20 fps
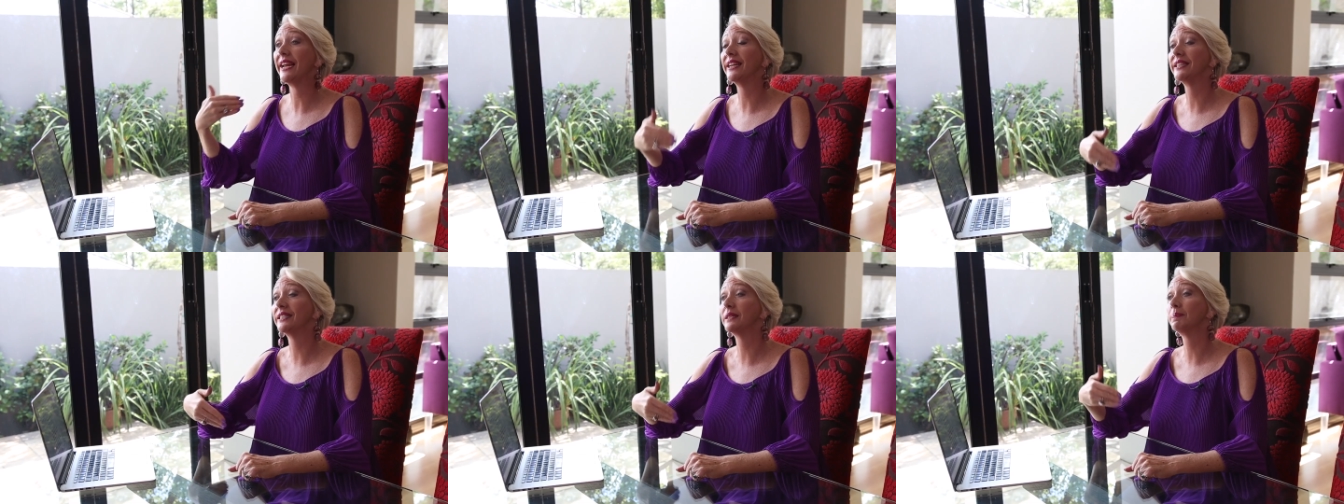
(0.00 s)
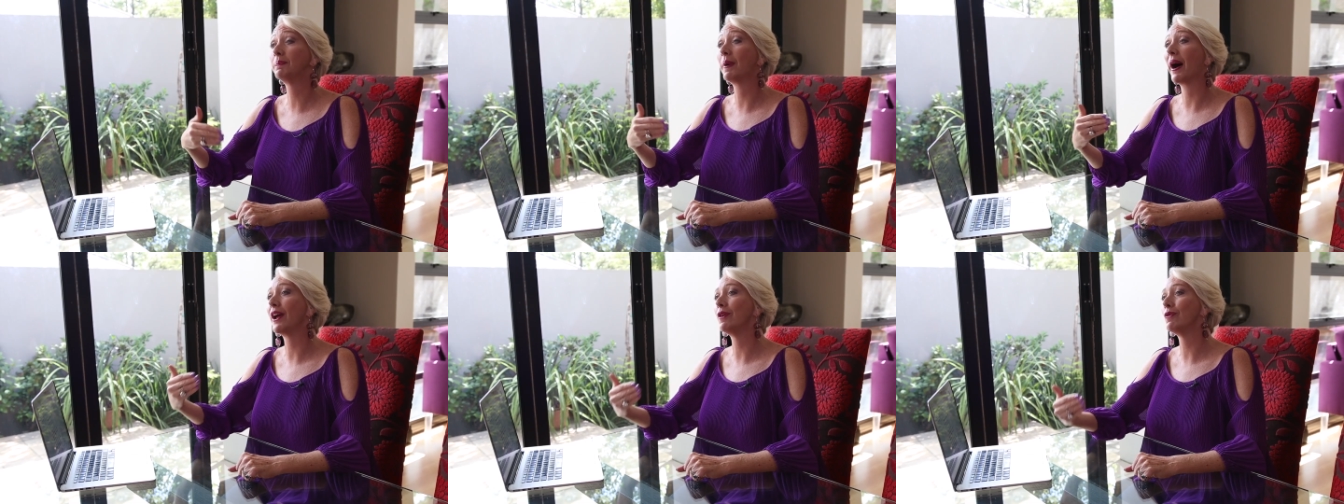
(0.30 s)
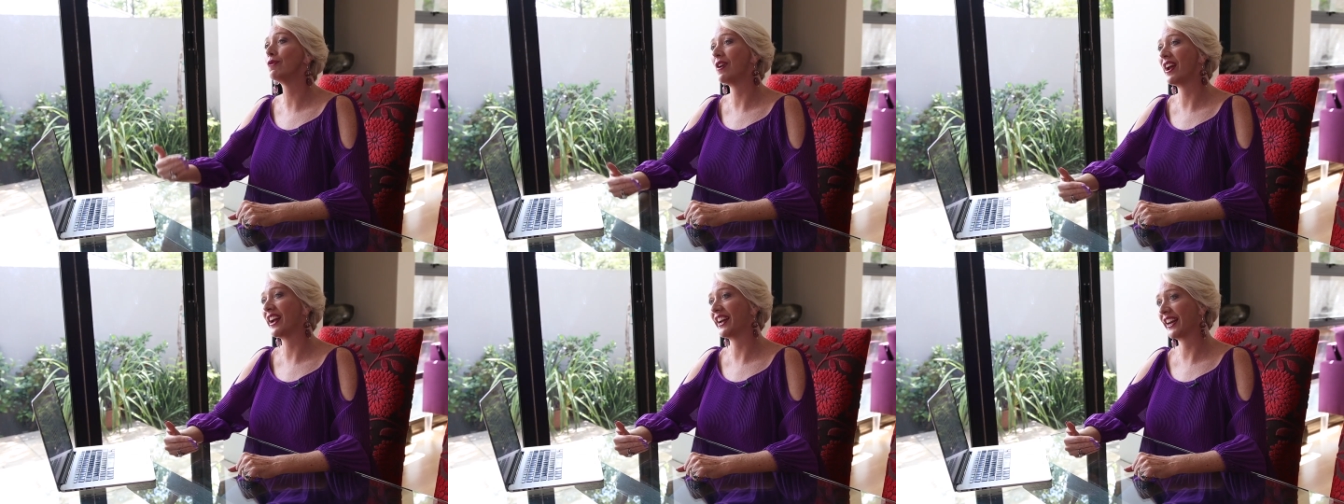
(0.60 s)
is by
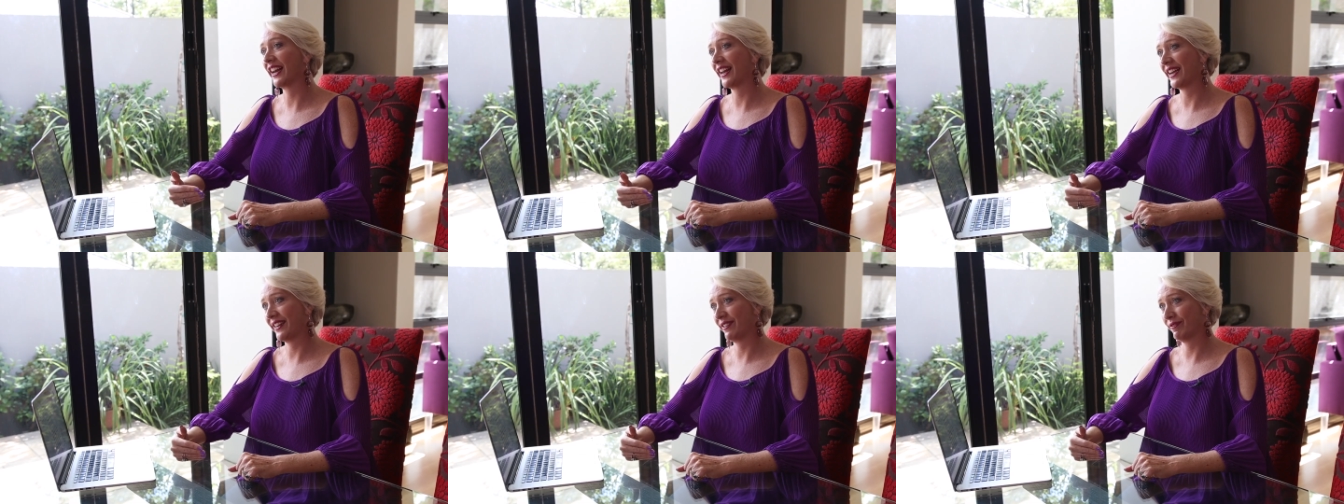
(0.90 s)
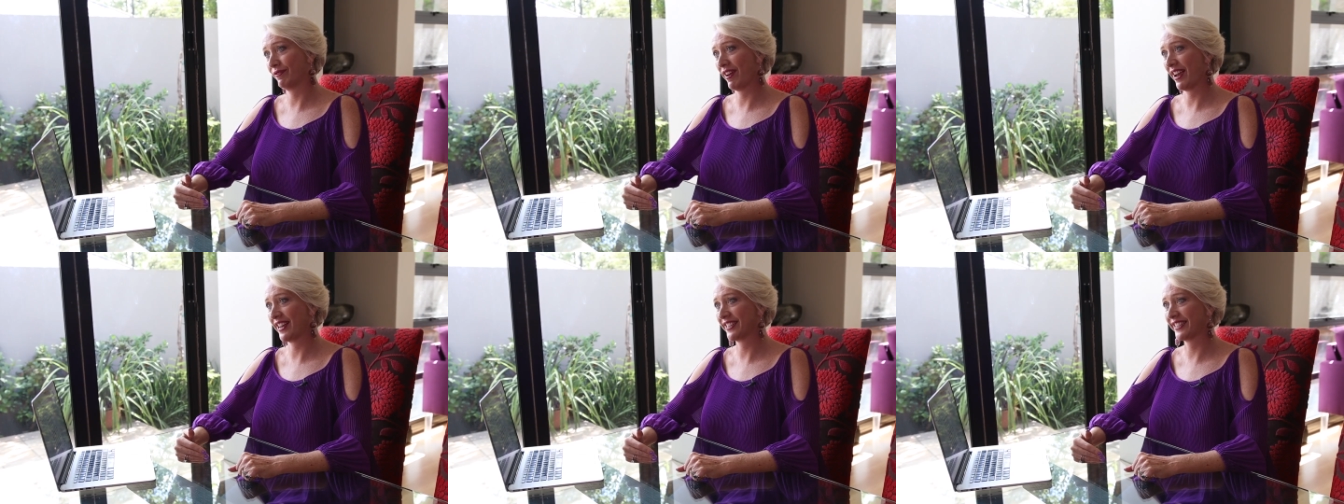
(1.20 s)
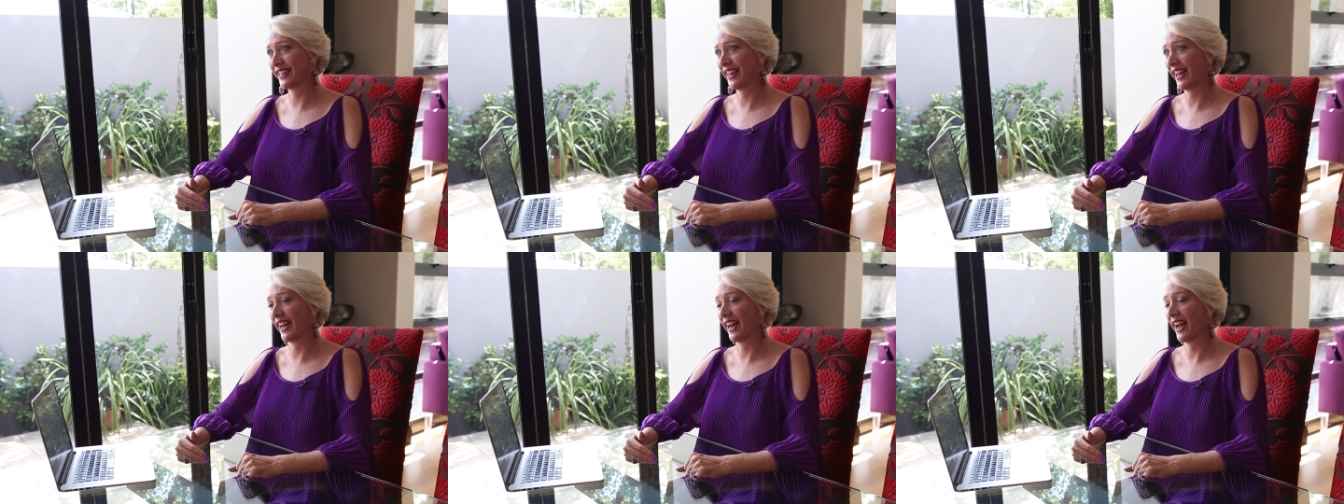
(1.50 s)
regular
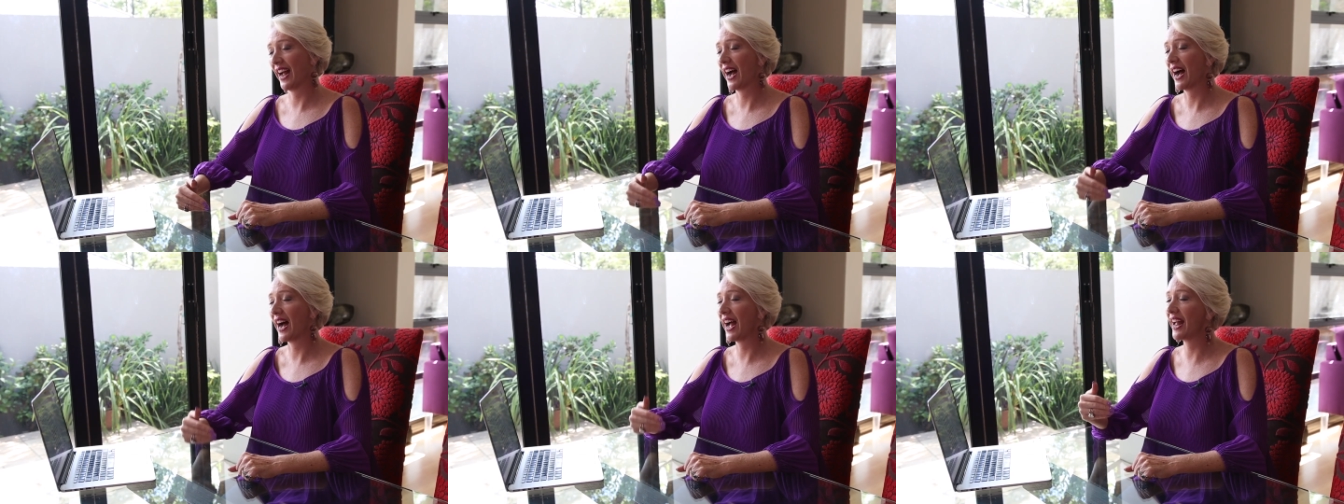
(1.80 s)
investing.